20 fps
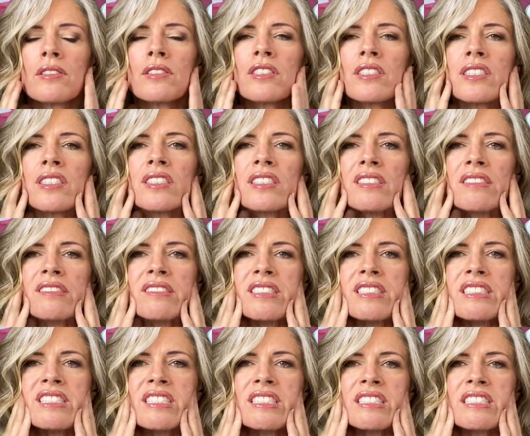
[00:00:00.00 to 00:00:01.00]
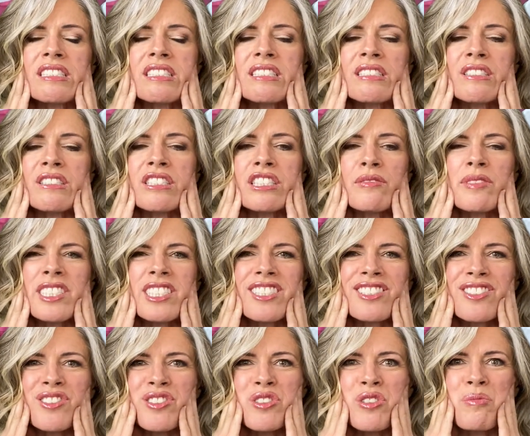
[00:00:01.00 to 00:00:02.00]
or just storing tension in your jaw
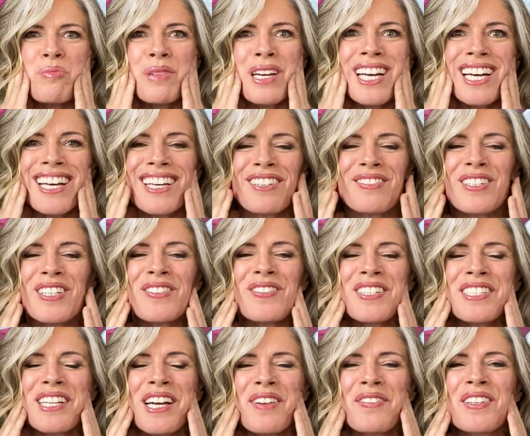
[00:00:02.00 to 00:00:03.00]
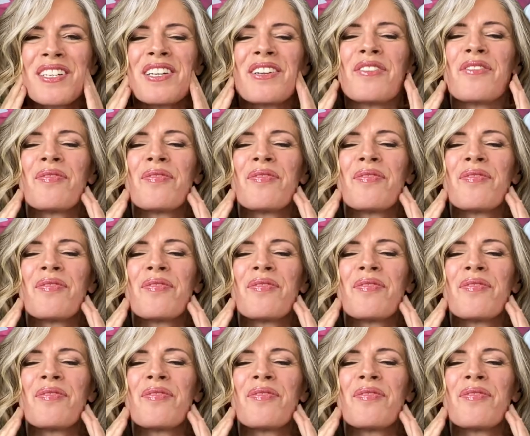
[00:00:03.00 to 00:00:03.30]
because you're so mad about what's happening.